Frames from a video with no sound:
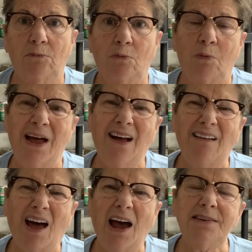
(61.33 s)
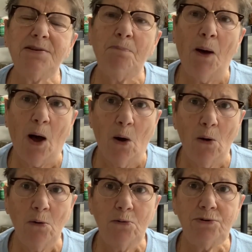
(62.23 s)
Well, I
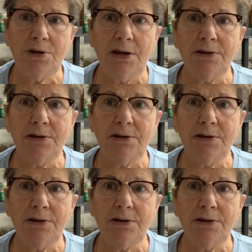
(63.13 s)
suppose in